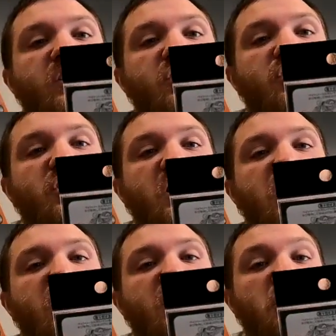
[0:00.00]

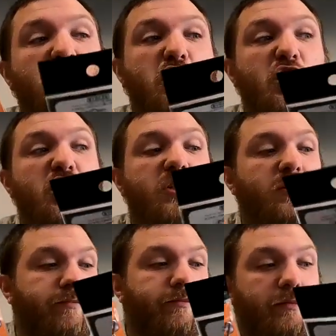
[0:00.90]
G-Nish,
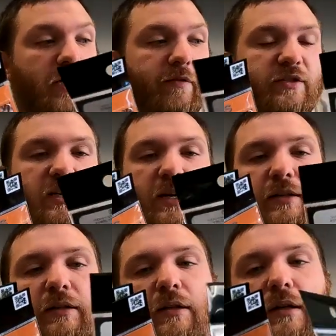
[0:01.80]
maybe say
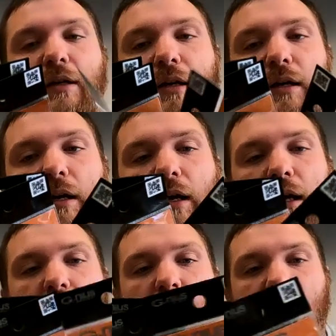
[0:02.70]
it.
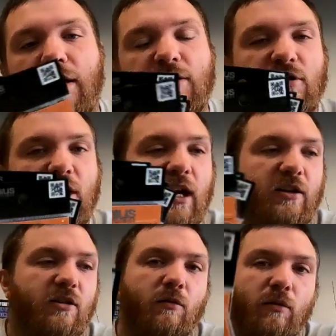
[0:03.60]
These just connect
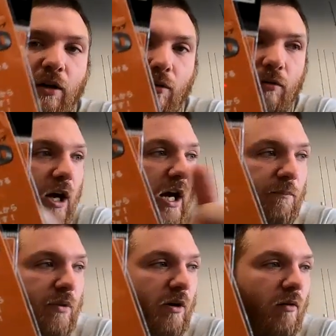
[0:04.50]
to your reel. I
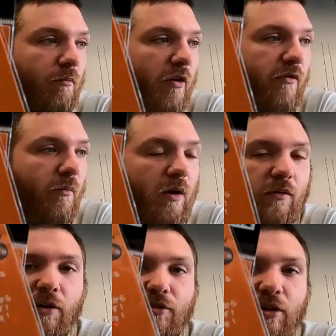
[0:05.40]
put on both on my
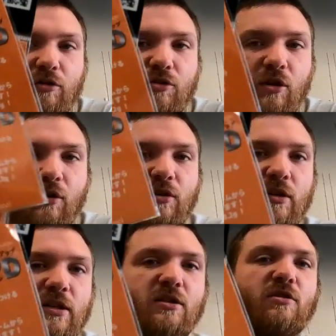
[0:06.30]
reel, so I'll show you. So
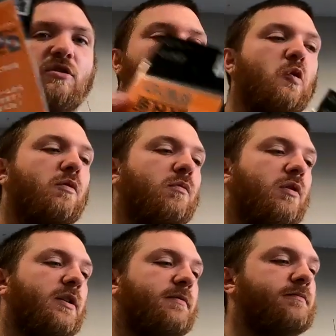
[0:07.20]
this is the normal
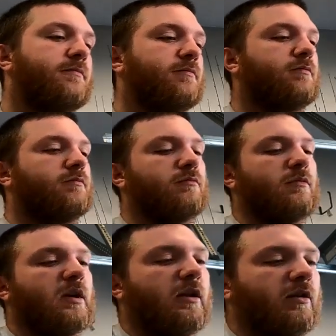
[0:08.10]
one
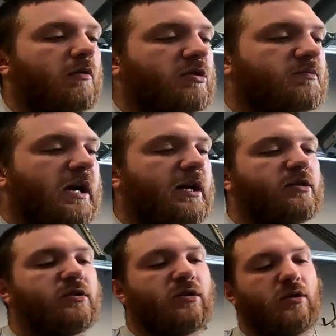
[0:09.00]
in the orange
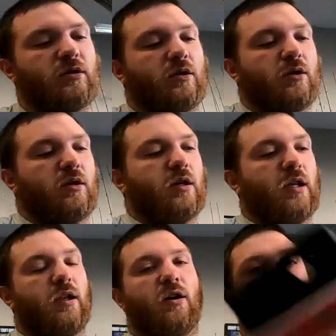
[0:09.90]
package,
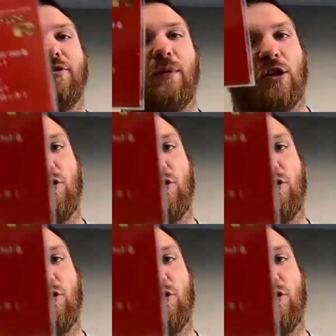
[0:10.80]
and they also make a